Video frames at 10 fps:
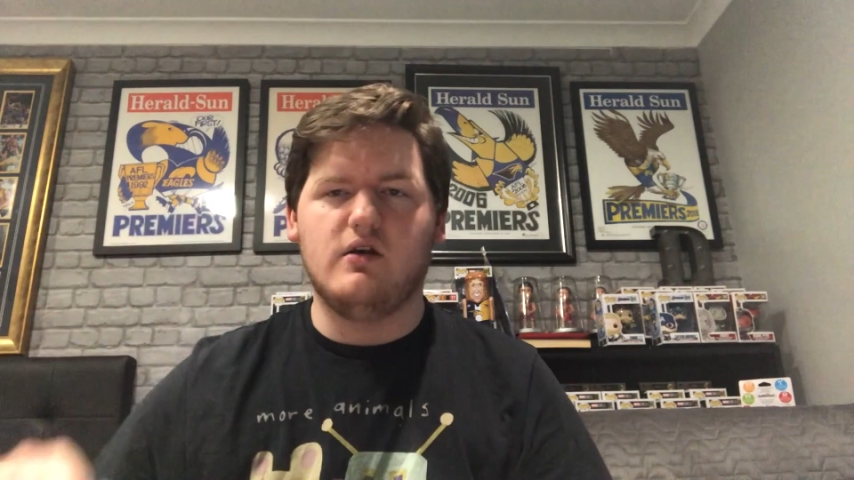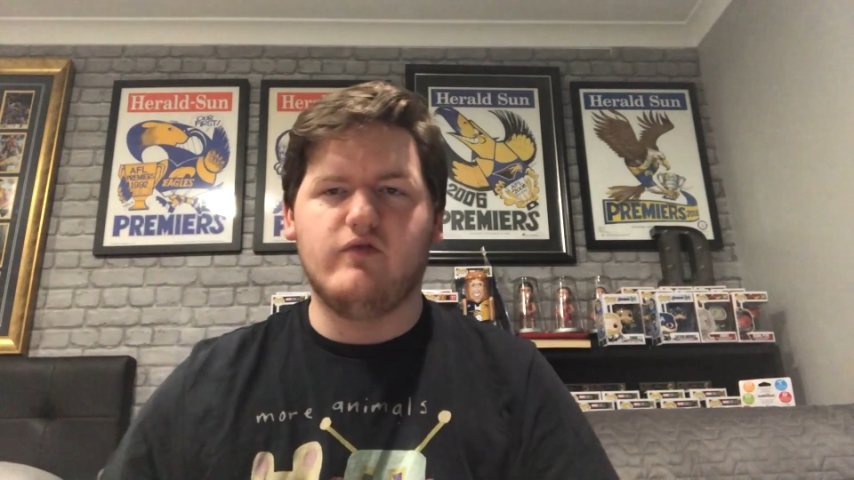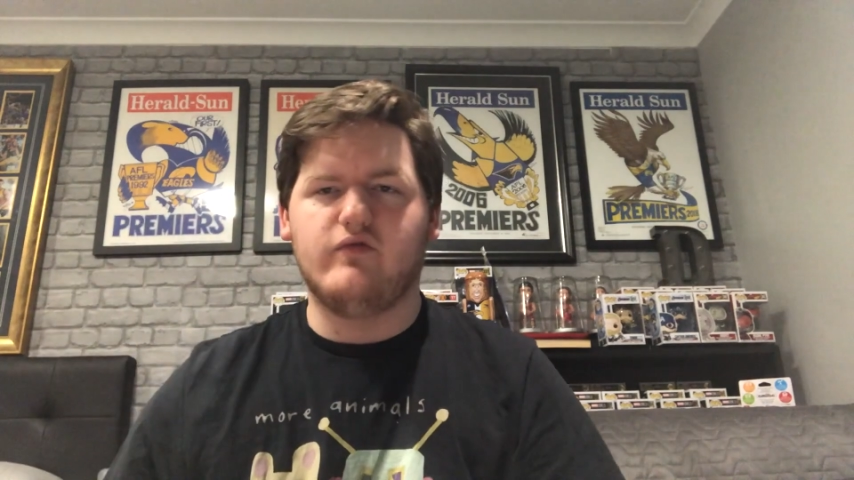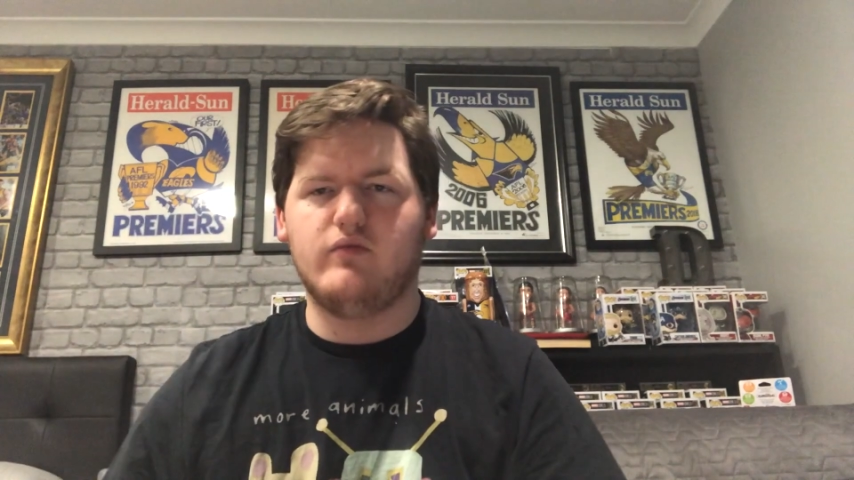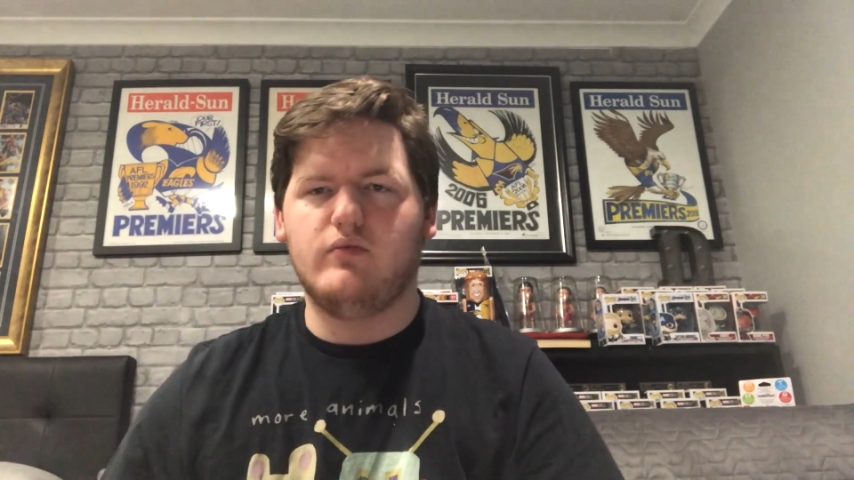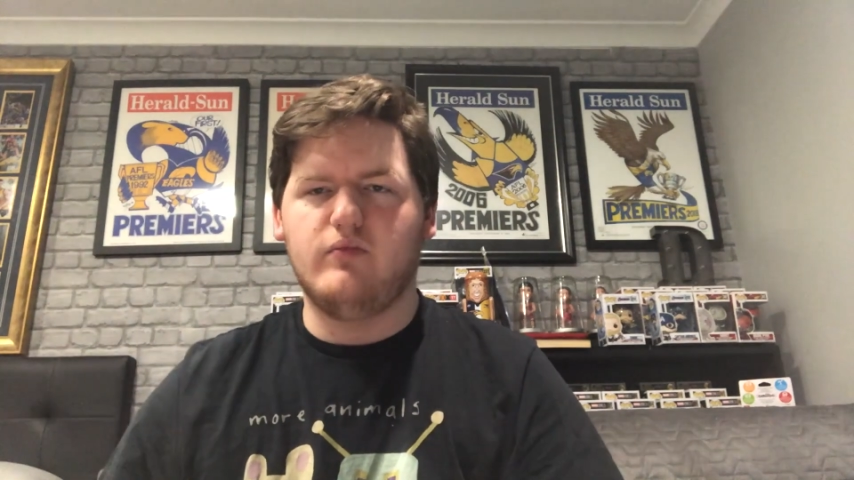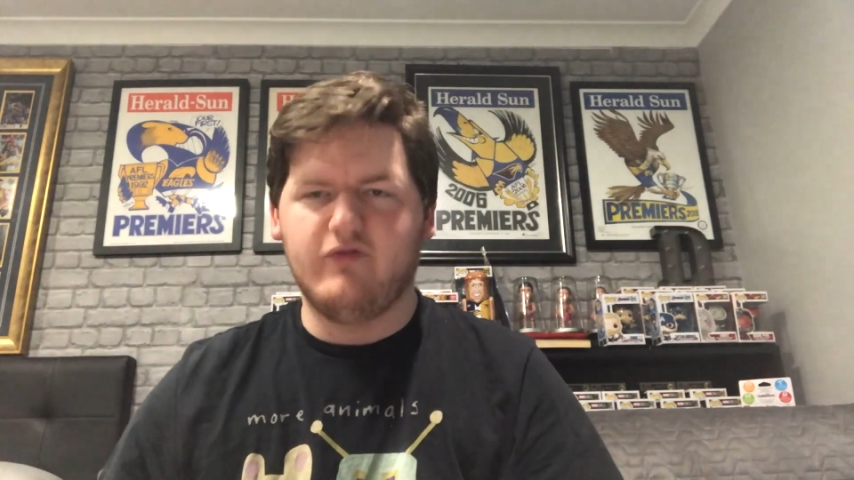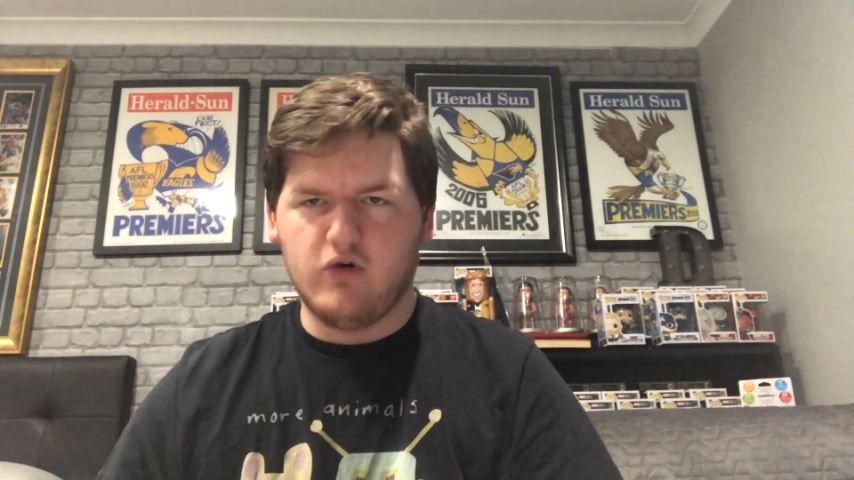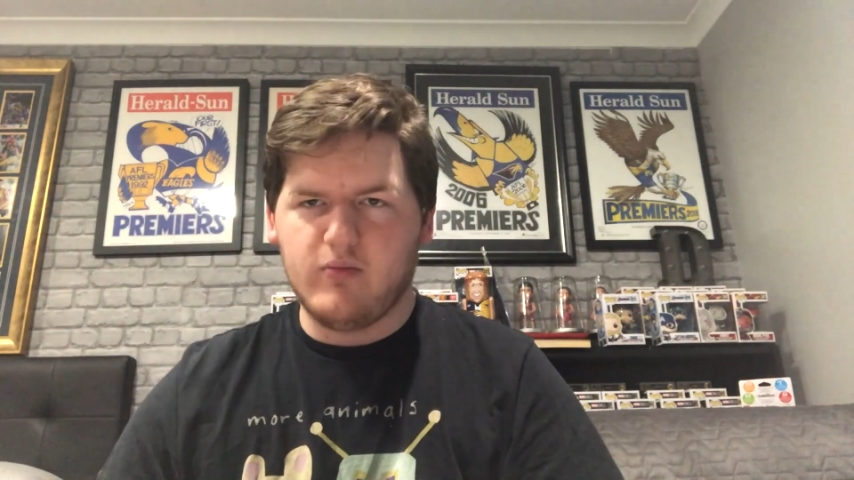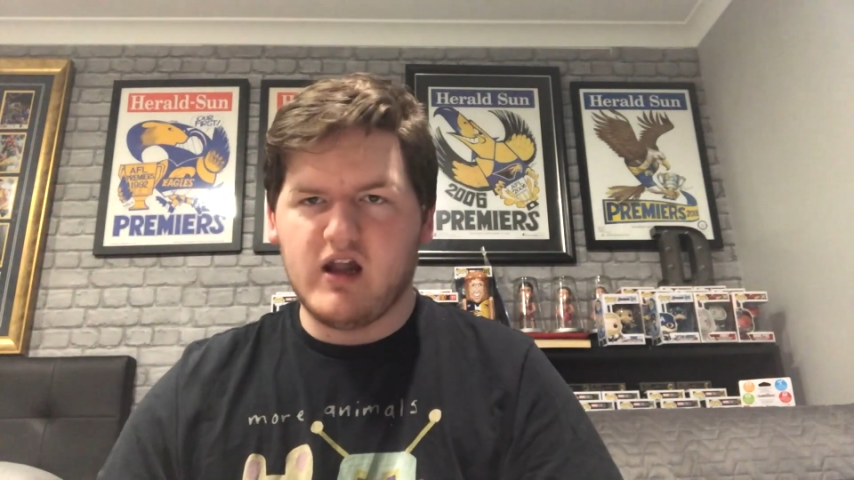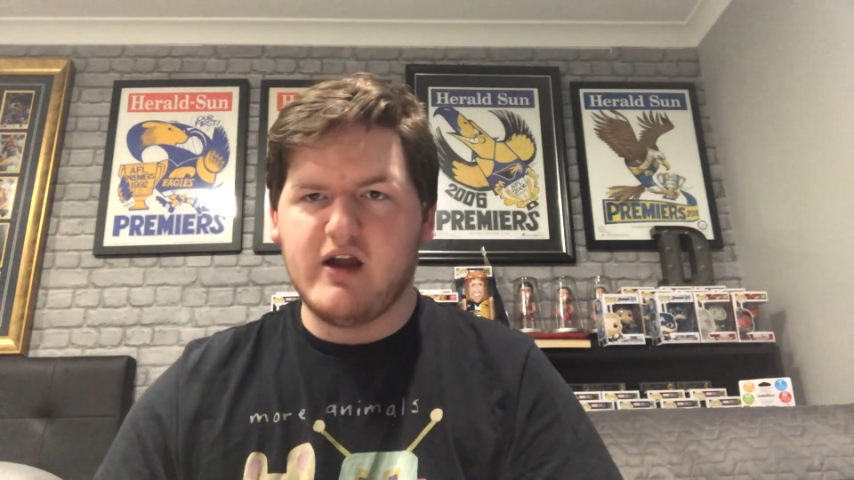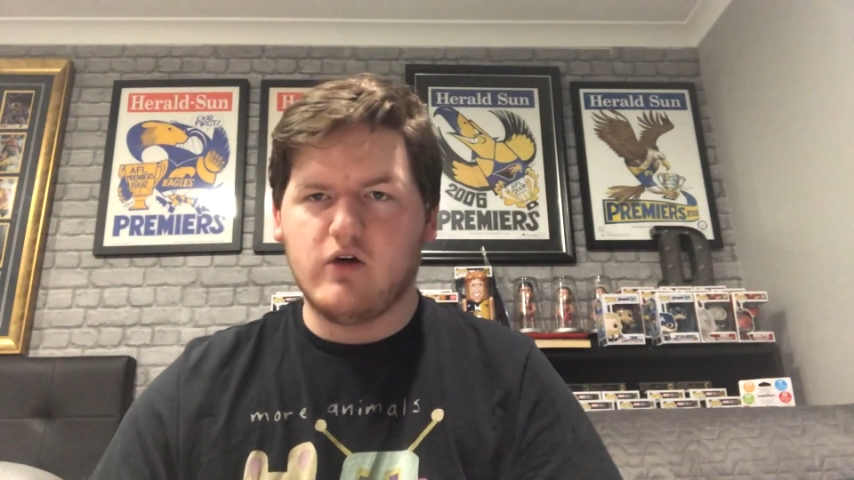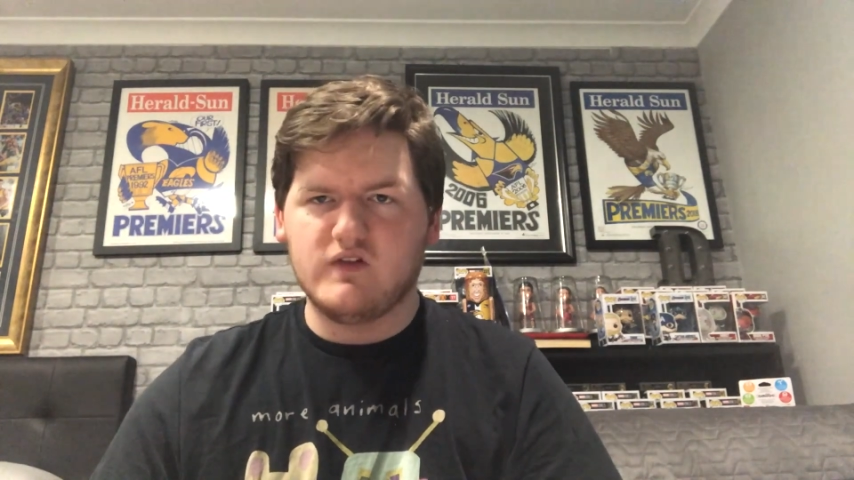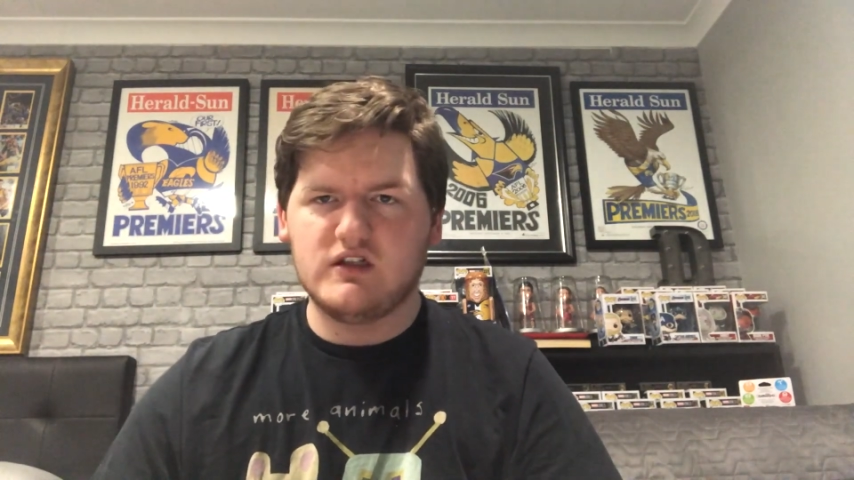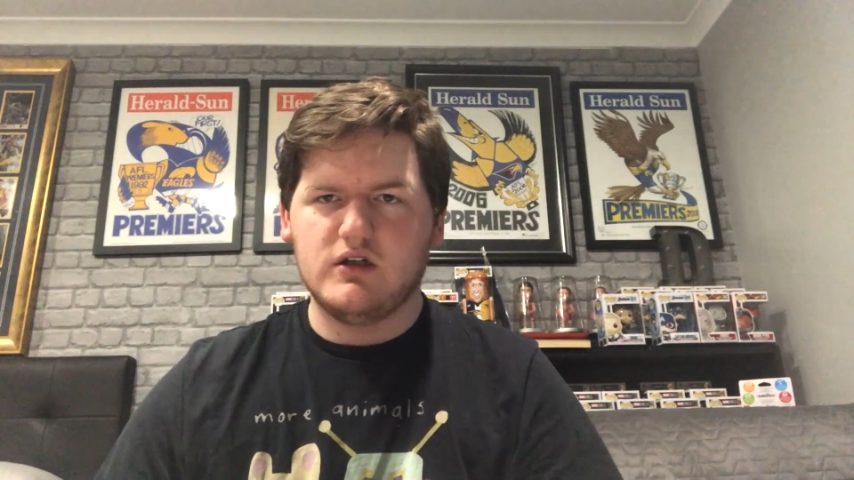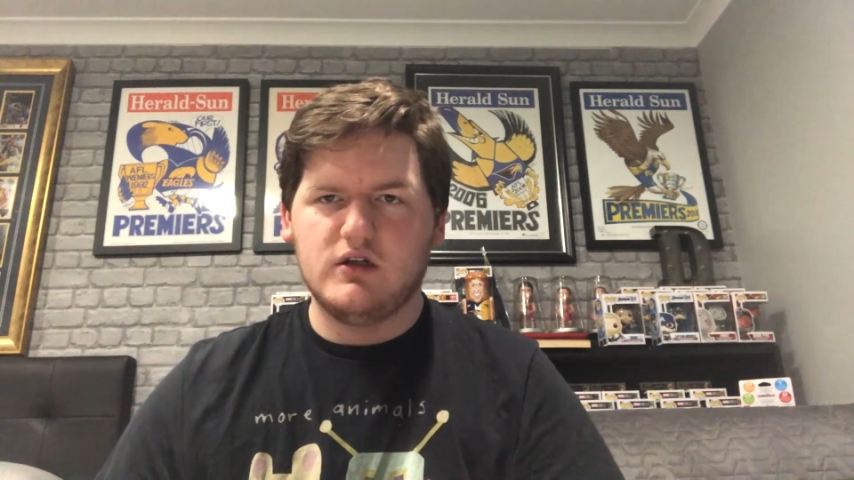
of before playoffs.